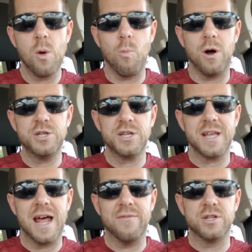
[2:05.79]
one just
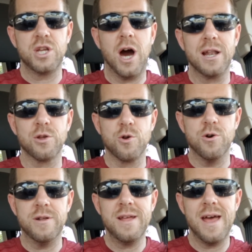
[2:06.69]
out of a
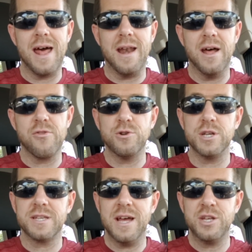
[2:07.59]
toddlerhood and another
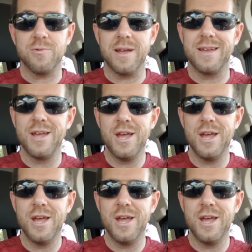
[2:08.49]
just entering.